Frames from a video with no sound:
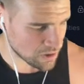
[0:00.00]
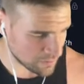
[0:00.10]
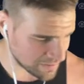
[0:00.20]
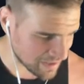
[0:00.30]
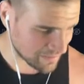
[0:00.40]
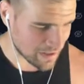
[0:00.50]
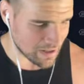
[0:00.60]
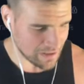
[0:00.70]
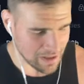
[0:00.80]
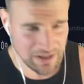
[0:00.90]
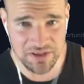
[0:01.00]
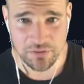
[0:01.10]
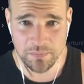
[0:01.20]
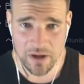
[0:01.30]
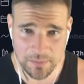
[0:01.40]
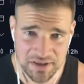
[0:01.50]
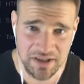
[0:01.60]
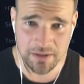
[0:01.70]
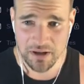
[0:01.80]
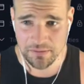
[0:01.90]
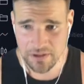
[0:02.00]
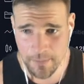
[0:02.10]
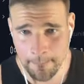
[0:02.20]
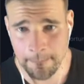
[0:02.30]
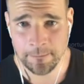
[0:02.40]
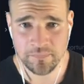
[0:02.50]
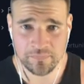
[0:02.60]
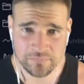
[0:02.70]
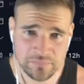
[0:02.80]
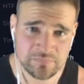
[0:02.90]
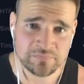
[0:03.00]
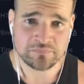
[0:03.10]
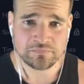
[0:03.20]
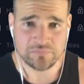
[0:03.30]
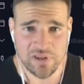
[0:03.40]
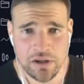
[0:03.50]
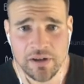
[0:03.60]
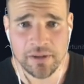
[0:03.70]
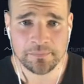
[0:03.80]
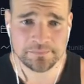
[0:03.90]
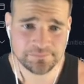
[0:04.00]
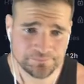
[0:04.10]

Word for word: Or if we take that high, I assume Pump City, baby. All right.